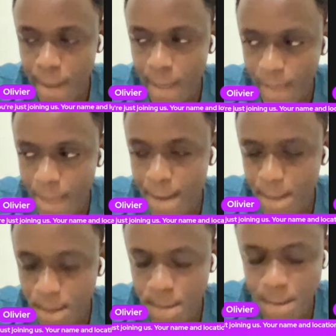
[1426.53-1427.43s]
once we
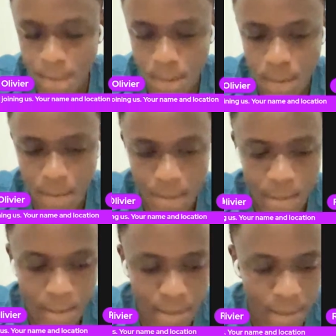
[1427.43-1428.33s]
see them, we should just
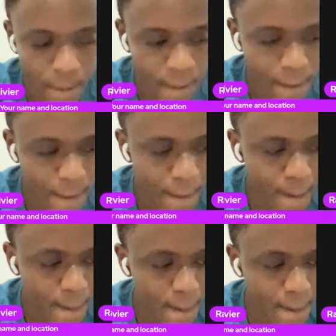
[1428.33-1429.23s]
go for them and
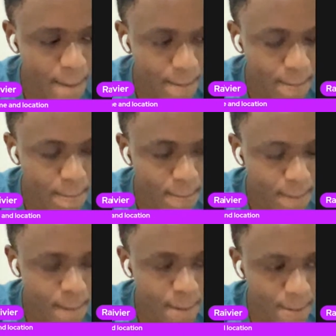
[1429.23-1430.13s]
not be like,
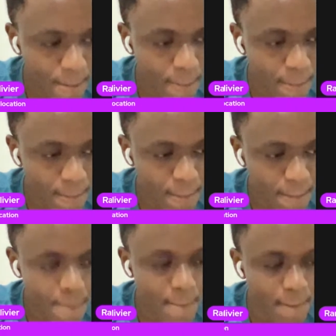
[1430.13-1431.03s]
okay, I can't do
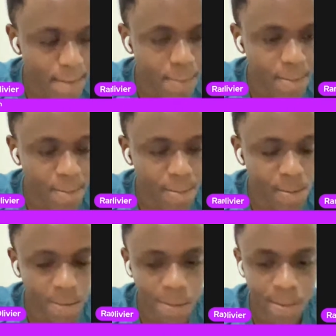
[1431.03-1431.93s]
very well. We should just
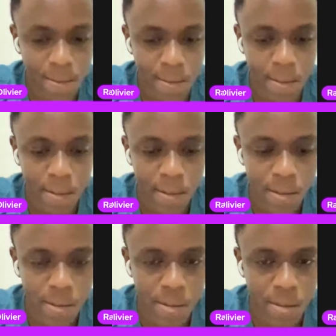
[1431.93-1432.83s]
go for them and then
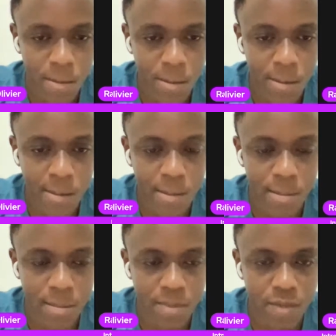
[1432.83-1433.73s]
practice,
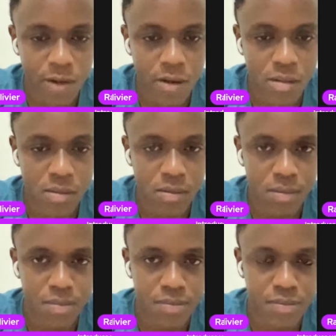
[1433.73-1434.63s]
practice, practice.